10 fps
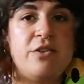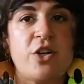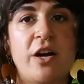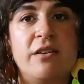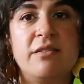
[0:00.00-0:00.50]

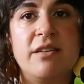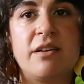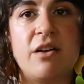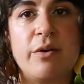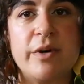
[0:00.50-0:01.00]
chart, the
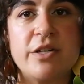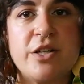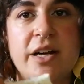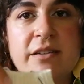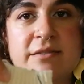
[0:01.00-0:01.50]
colorwork
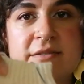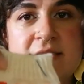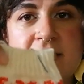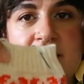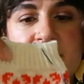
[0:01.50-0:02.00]
chart.
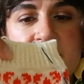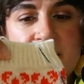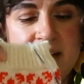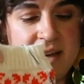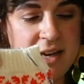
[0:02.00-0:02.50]

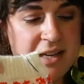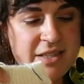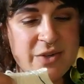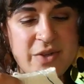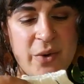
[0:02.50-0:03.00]
And
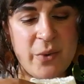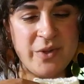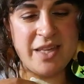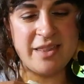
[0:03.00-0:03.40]
so the only